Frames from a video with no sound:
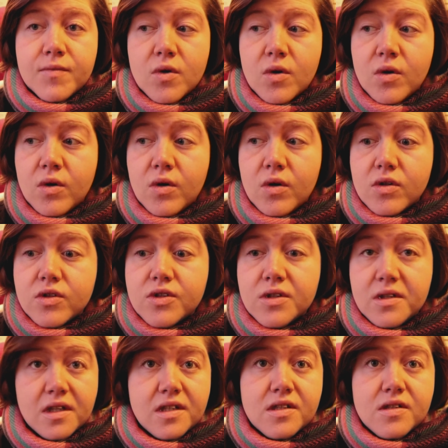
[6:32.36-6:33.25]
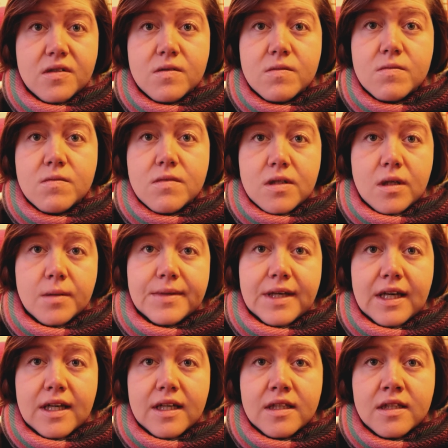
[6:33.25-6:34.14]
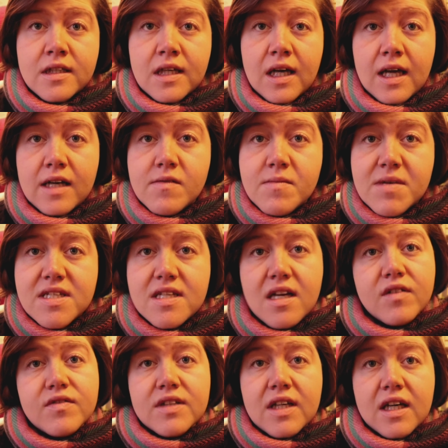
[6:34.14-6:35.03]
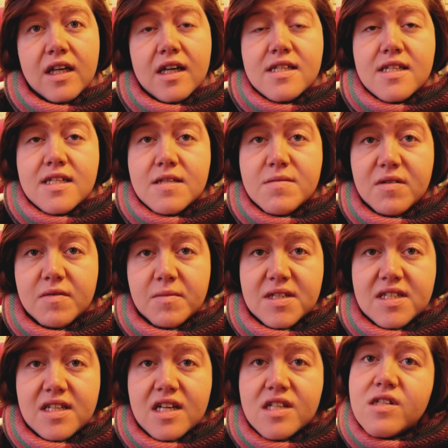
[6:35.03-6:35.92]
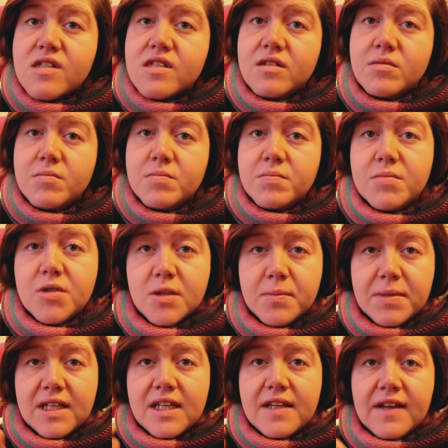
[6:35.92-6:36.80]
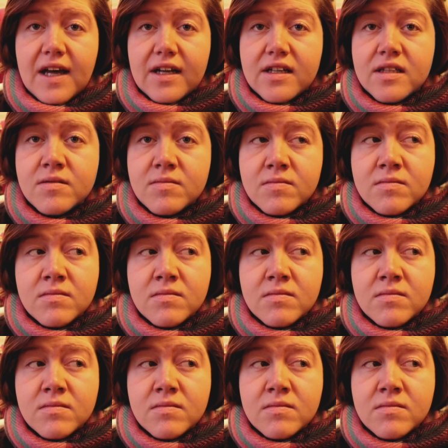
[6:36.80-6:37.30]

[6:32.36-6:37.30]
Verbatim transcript: Or should I just stop getting ahead of myself and getting ideas above my station and put a pin in that?